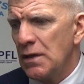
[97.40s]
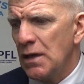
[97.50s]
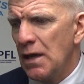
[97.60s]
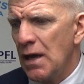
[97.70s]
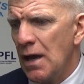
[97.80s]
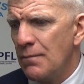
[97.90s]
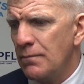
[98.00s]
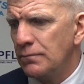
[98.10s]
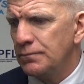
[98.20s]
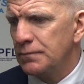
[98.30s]

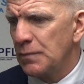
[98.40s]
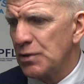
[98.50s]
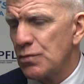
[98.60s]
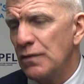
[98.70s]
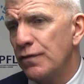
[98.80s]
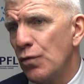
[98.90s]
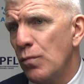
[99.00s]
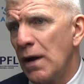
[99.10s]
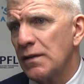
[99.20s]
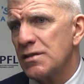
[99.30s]
Between
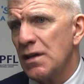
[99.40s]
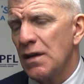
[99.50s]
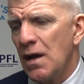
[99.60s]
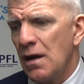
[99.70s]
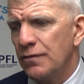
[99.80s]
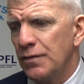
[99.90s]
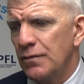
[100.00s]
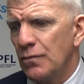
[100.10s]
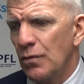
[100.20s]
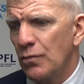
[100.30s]
full-back and centre-half,
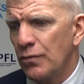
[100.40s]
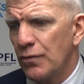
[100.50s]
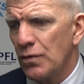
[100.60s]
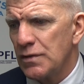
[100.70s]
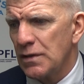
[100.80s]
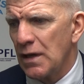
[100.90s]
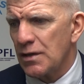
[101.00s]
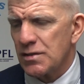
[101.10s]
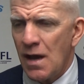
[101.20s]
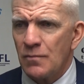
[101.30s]
and we've got to get our
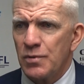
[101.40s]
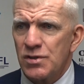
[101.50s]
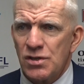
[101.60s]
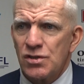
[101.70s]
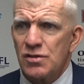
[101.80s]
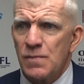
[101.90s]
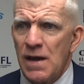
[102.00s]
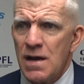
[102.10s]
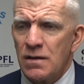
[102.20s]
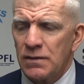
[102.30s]
starting positions
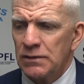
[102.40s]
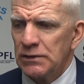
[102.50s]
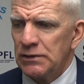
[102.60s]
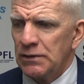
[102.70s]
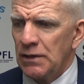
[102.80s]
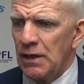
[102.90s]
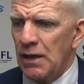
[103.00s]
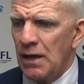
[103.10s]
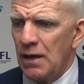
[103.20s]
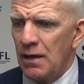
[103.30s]
better
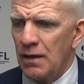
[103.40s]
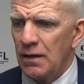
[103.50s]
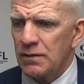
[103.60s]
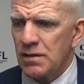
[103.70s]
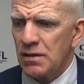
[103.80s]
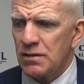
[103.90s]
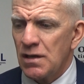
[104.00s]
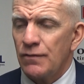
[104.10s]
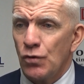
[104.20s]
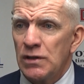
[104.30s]

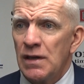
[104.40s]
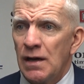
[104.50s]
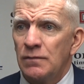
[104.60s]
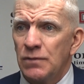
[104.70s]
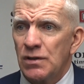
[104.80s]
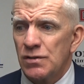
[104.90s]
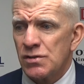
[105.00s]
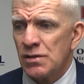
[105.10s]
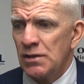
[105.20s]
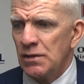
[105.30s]
to avoid that,
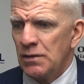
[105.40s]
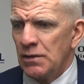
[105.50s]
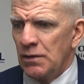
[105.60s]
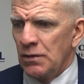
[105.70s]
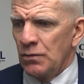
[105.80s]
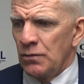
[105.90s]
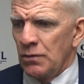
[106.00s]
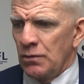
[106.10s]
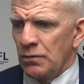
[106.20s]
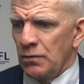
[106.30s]
because
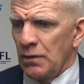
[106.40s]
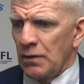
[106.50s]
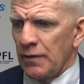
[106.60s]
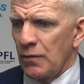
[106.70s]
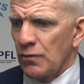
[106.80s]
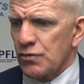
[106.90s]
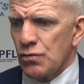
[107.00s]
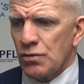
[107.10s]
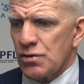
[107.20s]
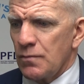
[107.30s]
I think we've
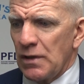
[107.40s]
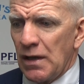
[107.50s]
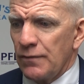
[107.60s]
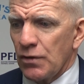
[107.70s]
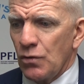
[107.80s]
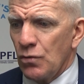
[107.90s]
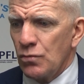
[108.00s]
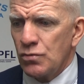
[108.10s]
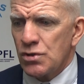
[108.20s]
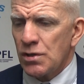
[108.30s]
scored something like 11
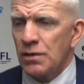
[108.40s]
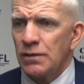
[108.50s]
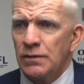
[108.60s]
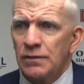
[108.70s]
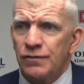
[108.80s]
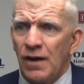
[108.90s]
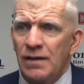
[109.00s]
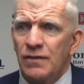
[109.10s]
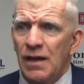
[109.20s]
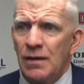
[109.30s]
goals in
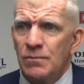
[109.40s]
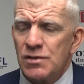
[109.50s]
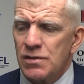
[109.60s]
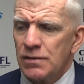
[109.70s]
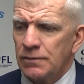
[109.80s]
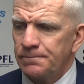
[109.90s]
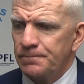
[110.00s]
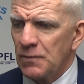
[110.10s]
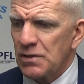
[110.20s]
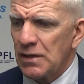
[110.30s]
5 games
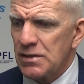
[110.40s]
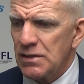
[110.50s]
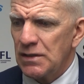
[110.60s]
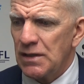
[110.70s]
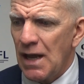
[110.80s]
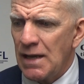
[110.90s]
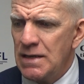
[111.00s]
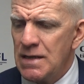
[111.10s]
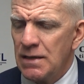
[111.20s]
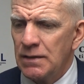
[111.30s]
and conceded 9,